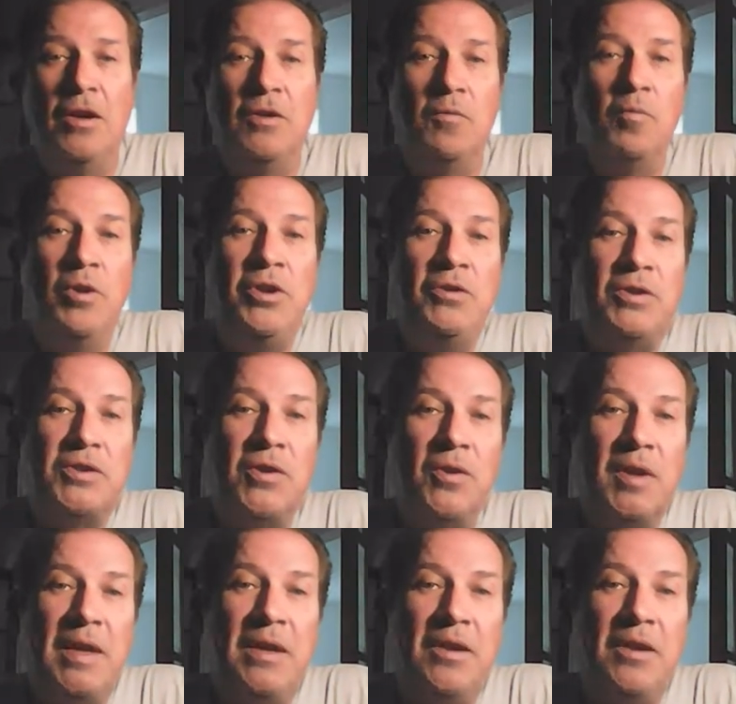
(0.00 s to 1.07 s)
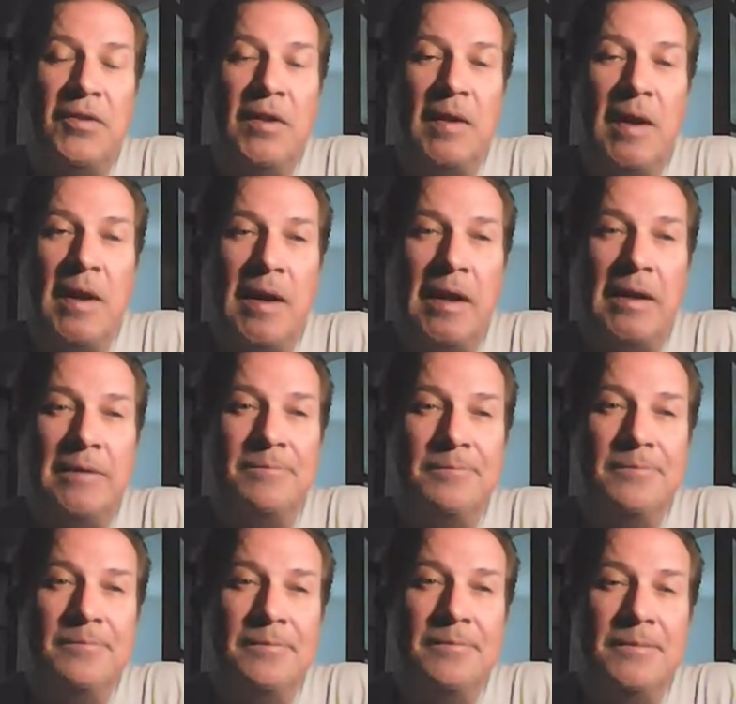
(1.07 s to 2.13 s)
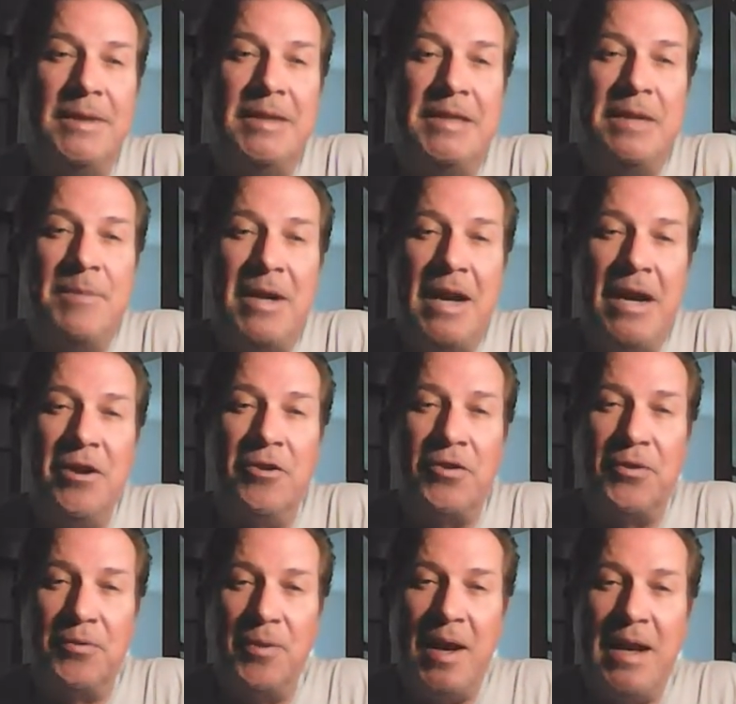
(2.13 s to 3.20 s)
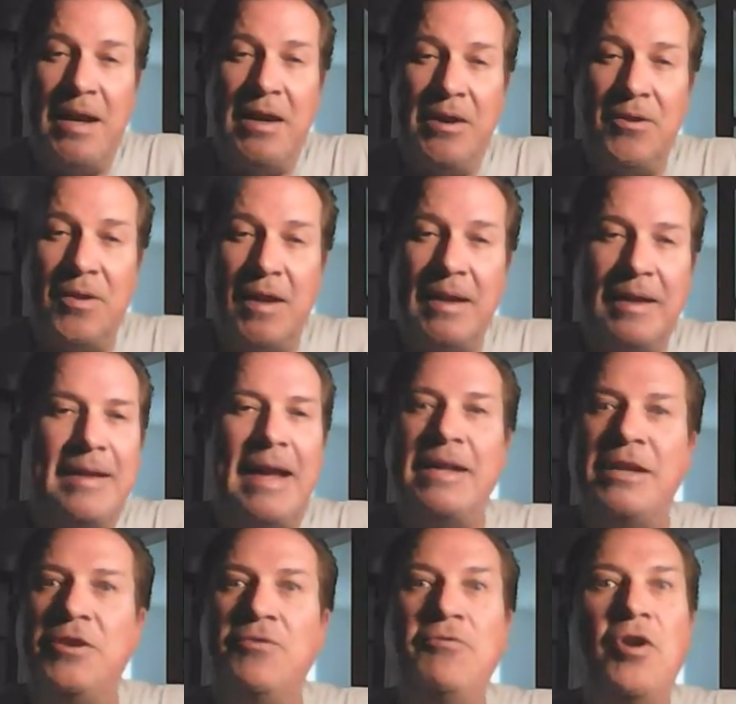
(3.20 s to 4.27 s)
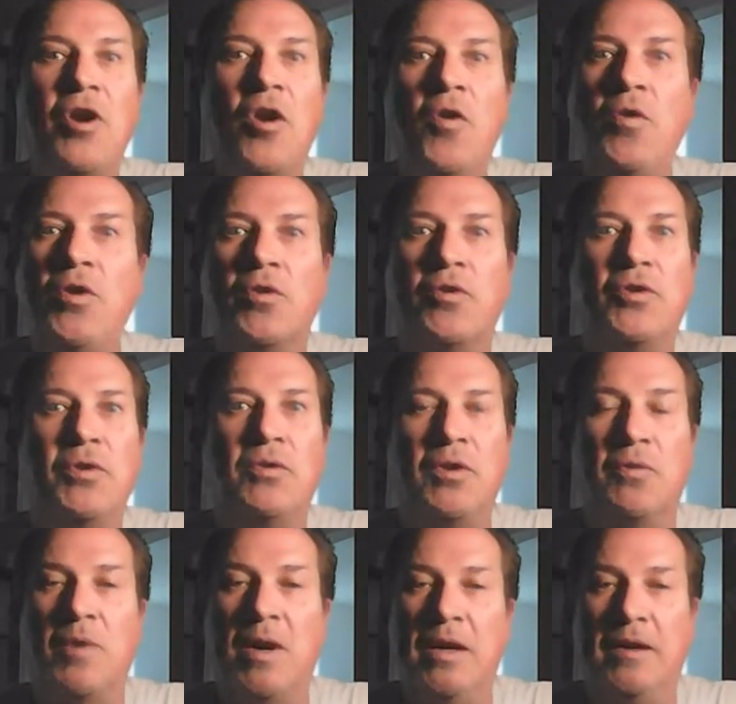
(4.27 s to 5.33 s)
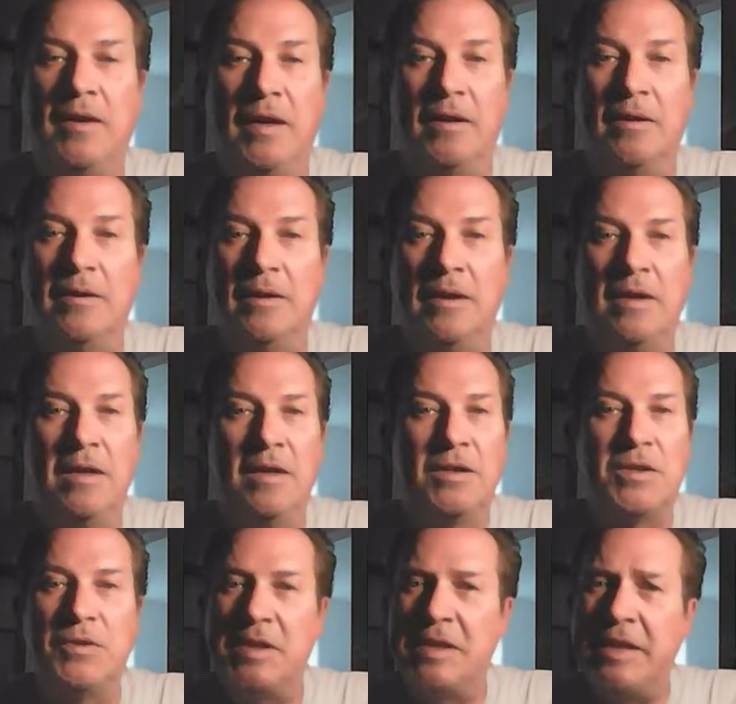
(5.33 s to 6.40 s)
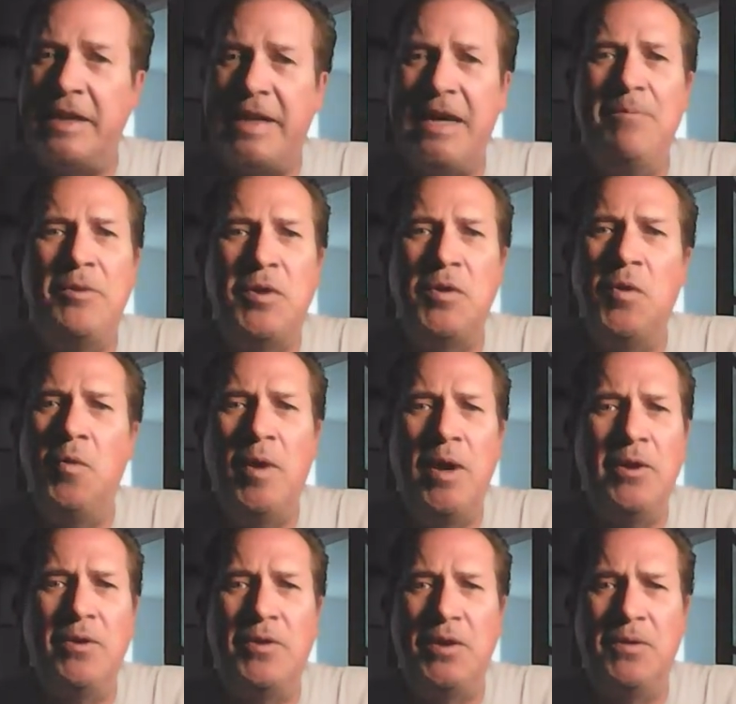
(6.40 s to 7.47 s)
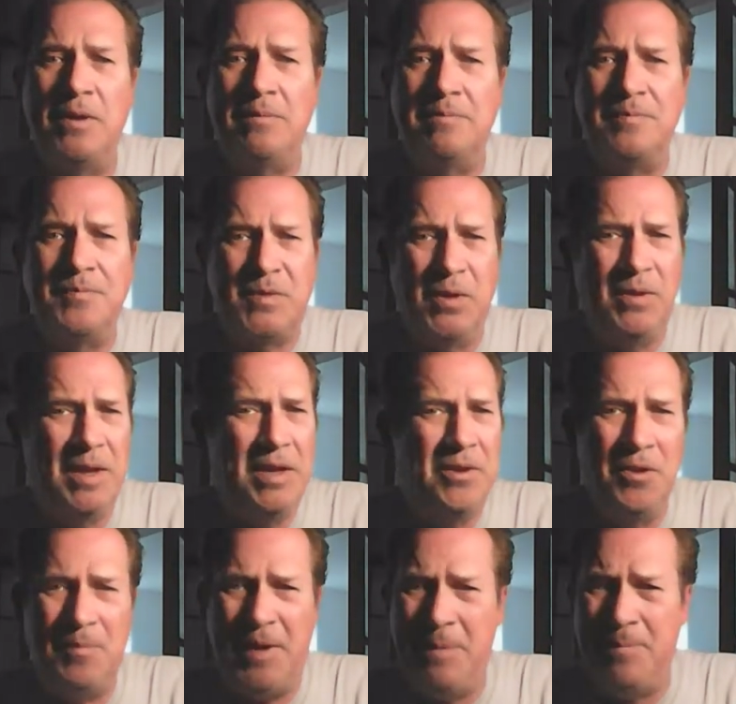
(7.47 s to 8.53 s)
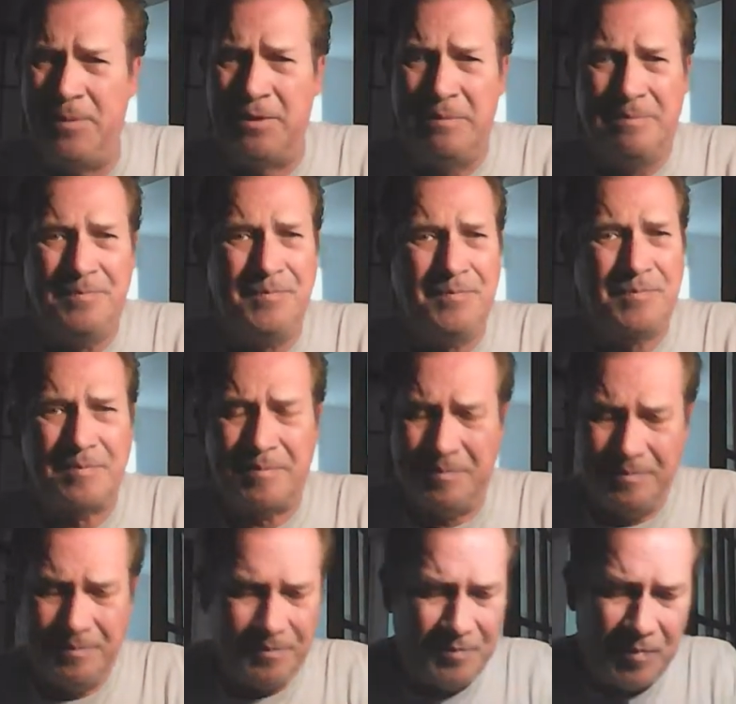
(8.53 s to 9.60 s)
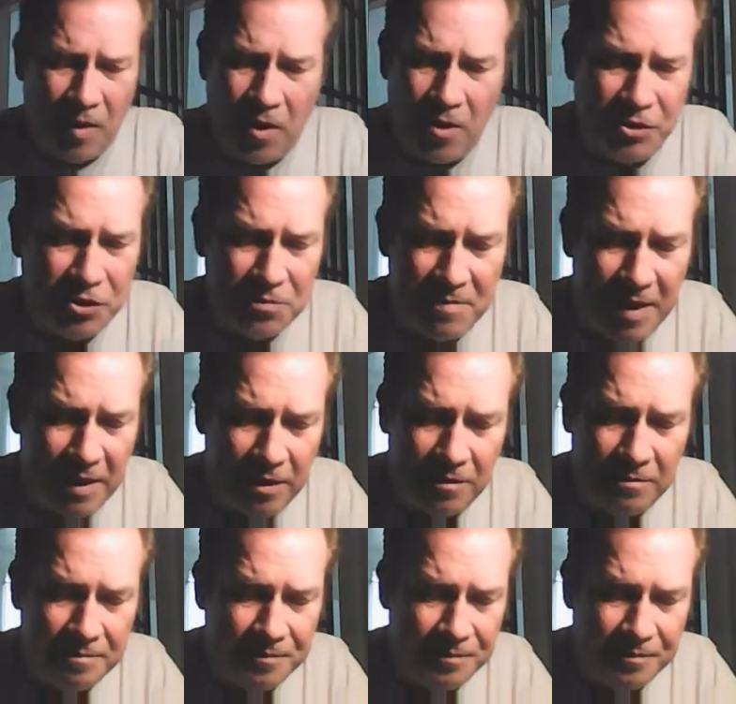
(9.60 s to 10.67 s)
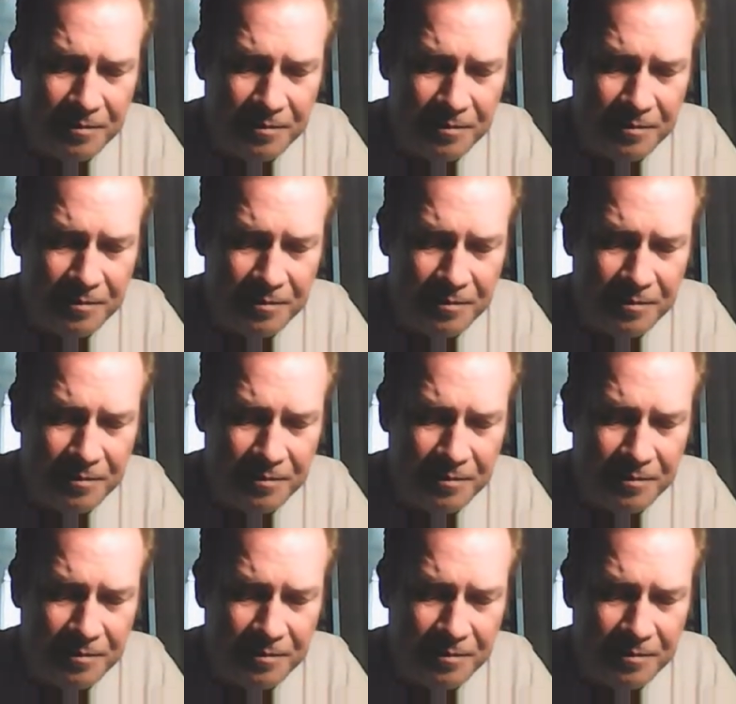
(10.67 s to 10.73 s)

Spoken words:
When you start getting intimidating or threatened, or that, you know you're doing the right thing. So just keep doing what you're doing. Don't let other people harsh your mellow.